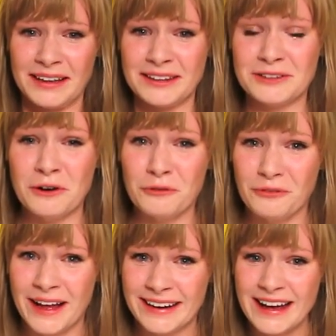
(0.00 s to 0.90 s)
It's so
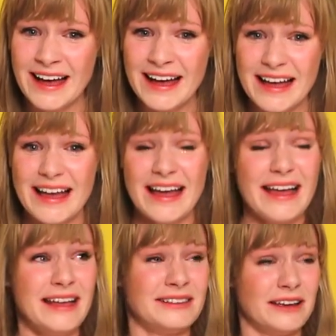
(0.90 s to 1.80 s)
fun.
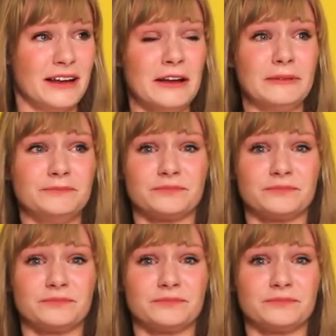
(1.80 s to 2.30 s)
It's a